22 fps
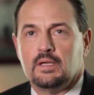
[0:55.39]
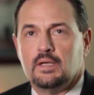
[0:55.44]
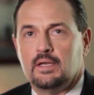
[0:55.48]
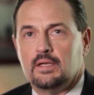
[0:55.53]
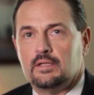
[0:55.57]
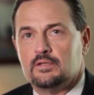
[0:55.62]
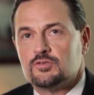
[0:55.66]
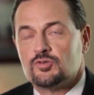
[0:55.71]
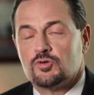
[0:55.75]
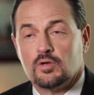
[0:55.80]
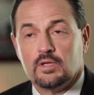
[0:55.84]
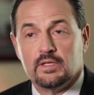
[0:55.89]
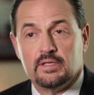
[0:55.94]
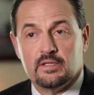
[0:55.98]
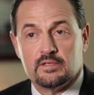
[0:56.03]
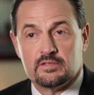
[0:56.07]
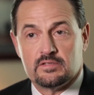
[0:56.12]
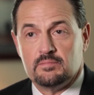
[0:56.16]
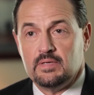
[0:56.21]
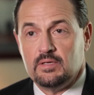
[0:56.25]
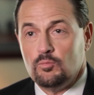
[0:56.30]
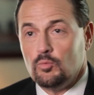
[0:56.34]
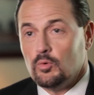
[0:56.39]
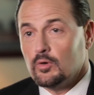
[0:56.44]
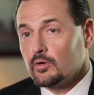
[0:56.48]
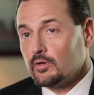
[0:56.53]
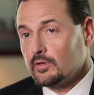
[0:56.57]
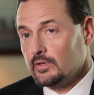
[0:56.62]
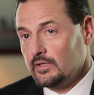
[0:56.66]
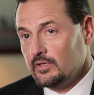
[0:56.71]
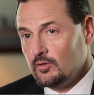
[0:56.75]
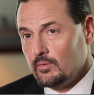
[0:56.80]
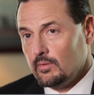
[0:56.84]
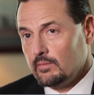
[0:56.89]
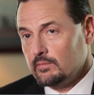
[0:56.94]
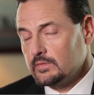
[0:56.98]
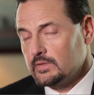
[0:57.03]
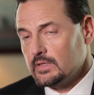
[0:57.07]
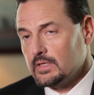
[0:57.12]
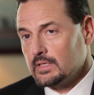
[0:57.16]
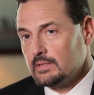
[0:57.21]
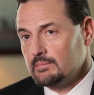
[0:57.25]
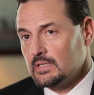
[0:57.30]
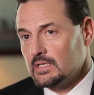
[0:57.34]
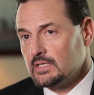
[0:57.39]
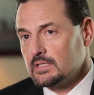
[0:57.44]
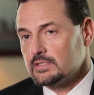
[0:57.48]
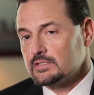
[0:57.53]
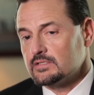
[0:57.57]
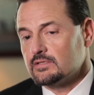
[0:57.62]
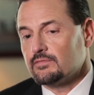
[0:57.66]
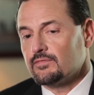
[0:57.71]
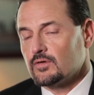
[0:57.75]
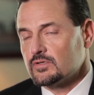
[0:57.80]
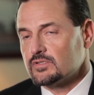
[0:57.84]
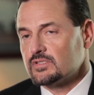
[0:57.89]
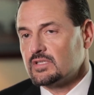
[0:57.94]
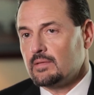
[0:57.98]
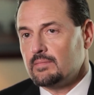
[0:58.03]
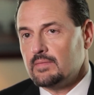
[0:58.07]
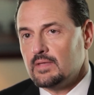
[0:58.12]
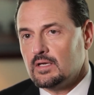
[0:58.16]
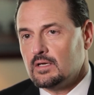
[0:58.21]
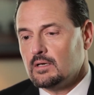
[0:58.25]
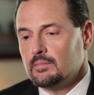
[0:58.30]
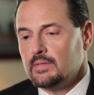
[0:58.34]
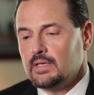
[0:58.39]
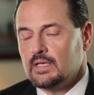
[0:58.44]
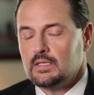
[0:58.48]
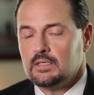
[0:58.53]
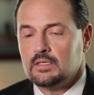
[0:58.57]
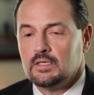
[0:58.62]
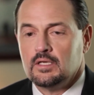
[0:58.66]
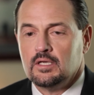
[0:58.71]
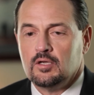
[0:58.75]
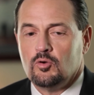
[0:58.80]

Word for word: It surely doesn't mean we're going to know everything, because the first time they come in,